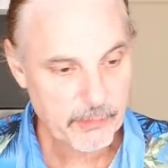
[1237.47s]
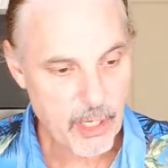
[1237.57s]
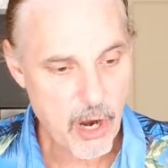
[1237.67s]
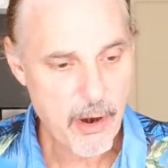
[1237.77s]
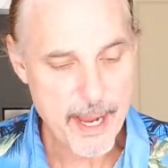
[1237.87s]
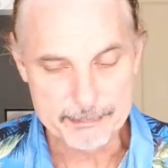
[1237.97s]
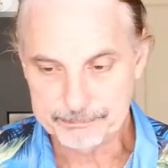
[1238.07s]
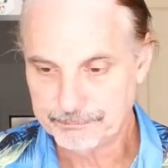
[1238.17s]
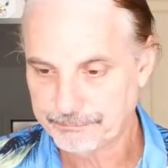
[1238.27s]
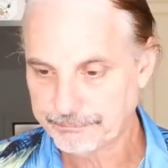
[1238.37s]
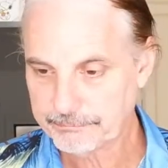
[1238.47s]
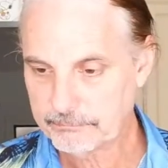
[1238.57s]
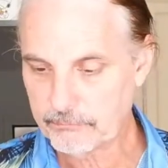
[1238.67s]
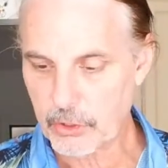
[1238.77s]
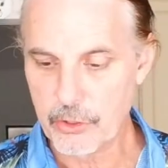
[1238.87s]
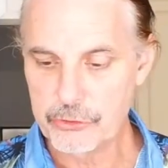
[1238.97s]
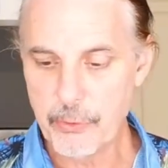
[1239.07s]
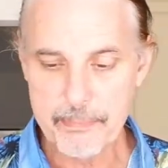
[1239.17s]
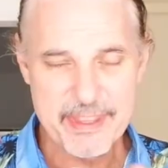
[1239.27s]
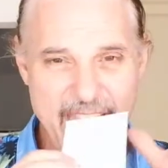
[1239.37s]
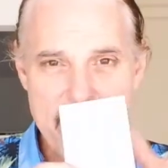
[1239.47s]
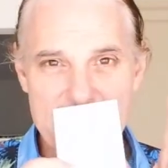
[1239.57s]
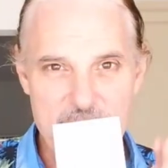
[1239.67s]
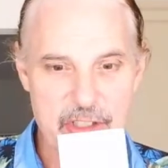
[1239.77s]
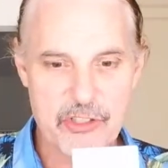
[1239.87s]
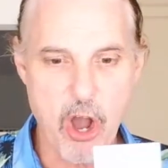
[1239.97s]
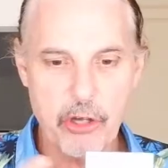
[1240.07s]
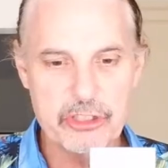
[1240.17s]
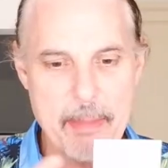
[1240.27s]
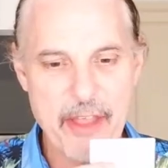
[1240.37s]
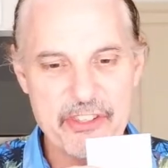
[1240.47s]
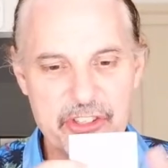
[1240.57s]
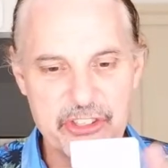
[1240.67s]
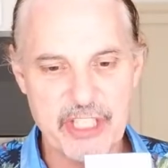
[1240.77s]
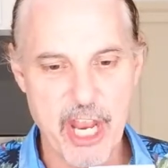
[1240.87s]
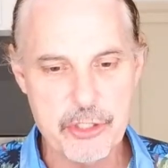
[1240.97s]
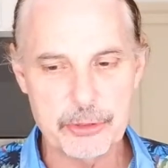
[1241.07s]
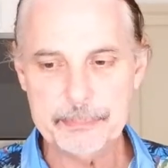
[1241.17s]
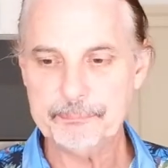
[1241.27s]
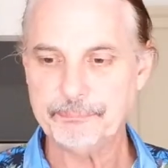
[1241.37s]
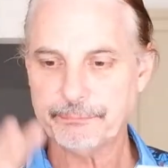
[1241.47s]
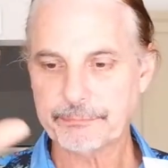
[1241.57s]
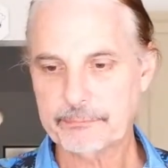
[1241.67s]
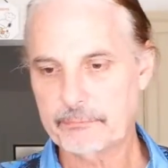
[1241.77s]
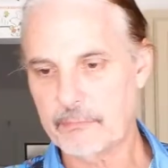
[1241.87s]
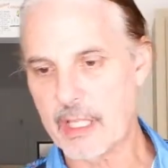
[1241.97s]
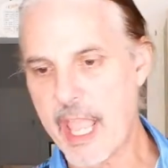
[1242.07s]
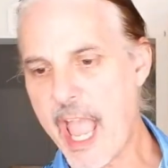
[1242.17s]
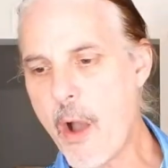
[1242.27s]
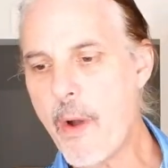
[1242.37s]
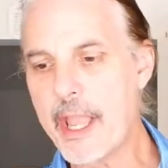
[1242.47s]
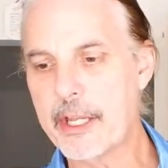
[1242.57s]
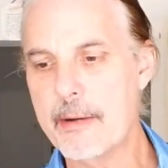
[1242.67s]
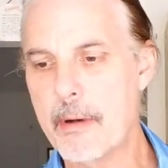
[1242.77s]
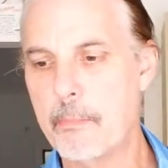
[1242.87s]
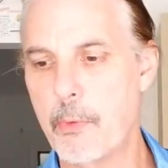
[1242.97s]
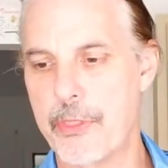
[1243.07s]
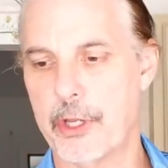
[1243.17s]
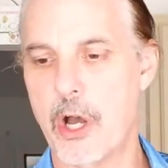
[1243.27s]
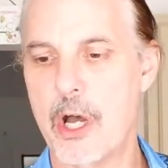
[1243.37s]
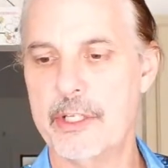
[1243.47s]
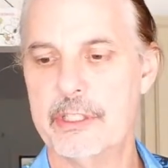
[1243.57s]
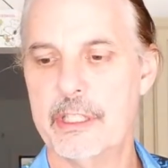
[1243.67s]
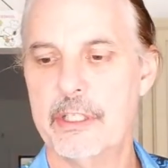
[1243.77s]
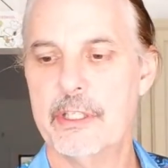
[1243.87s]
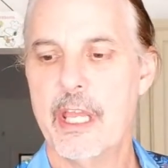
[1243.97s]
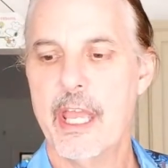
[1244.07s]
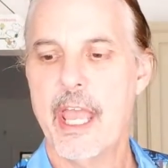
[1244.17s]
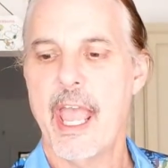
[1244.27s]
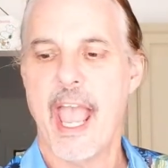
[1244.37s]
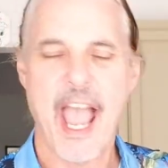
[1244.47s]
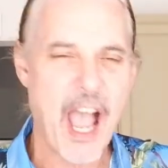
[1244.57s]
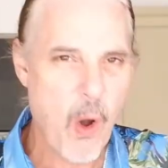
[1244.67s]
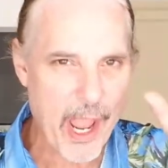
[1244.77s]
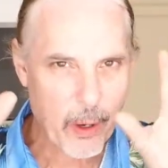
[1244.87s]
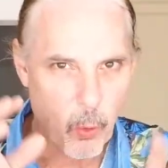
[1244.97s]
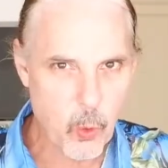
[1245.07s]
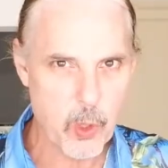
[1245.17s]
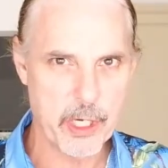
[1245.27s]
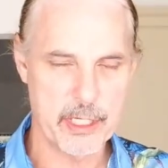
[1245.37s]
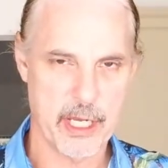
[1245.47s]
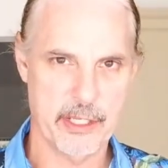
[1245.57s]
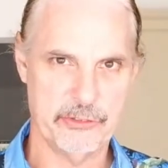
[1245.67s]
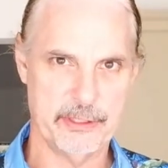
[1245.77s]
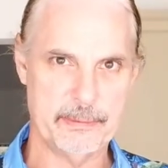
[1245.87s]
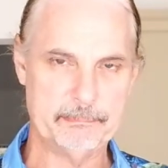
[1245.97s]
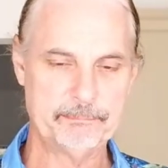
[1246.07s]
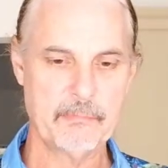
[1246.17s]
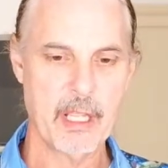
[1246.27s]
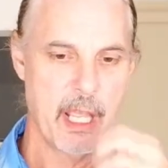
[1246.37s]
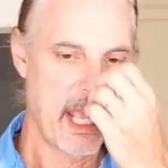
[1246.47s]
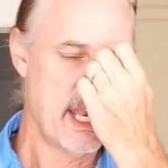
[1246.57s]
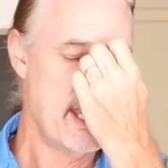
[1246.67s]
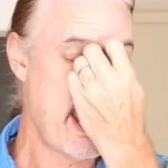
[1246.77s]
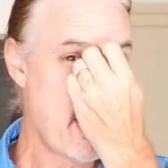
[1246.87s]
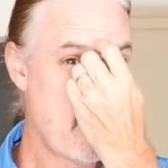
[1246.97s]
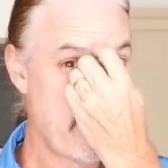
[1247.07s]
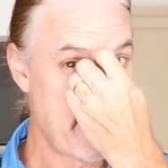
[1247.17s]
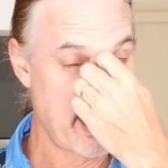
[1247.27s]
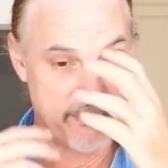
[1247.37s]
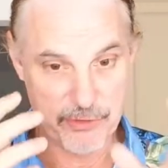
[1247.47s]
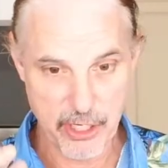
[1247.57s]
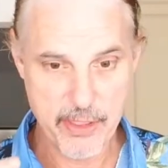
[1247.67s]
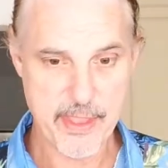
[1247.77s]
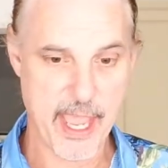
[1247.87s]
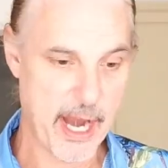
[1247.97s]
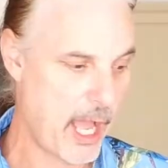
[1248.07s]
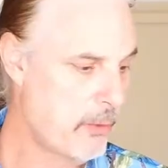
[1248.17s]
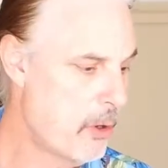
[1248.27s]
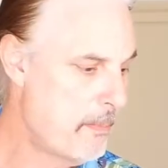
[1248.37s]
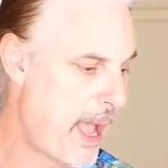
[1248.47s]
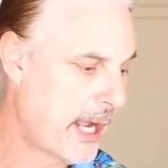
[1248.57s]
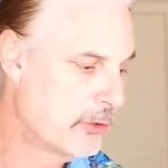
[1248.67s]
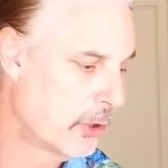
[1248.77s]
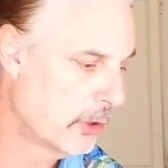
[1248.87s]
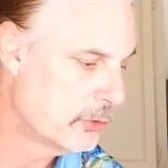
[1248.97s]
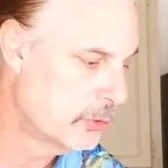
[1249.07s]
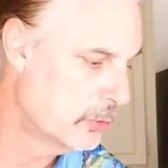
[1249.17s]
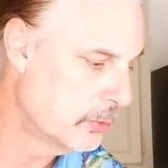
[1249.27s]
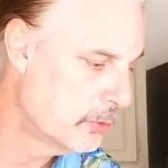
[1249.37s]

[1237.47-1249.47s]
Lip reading: All right, so that talks about the schedule, how I come up with the content, how I organize it. Now that I've done that, I'll go back to